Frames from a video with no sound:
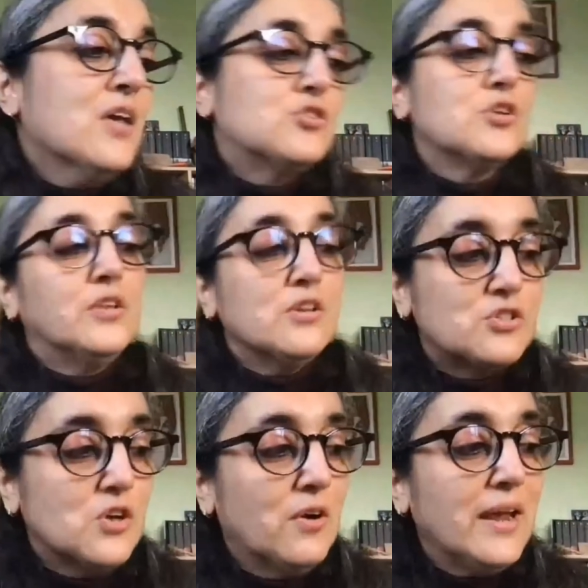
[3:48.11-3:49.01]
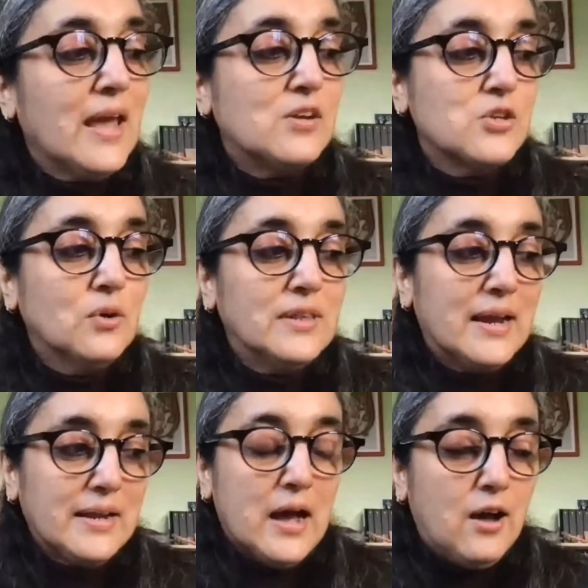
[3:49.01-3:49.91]
So the story I told
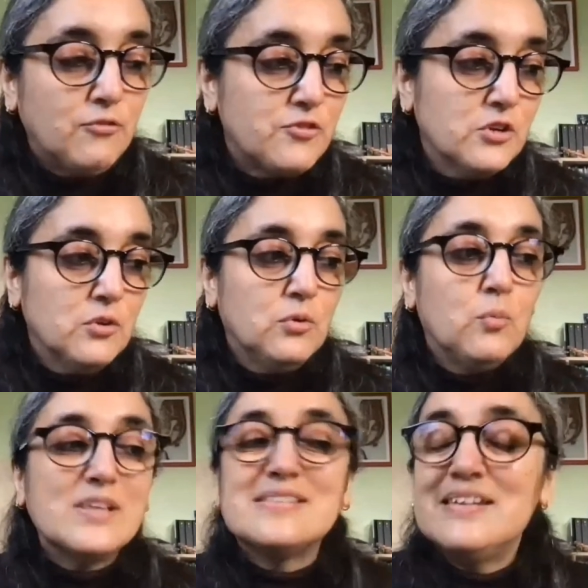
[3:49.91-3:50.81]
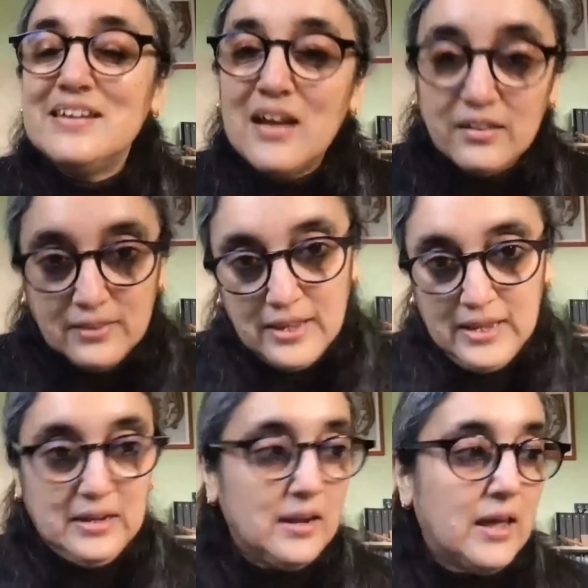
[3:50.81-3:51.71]
that afternoon was
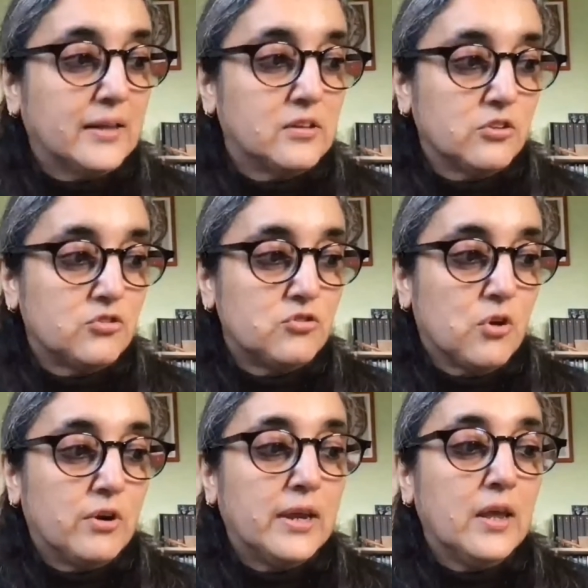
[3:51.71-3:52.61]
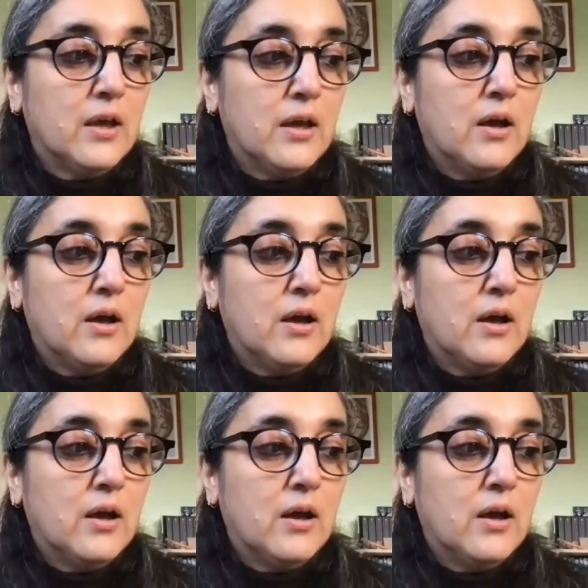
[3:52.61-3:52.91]
nothing like the story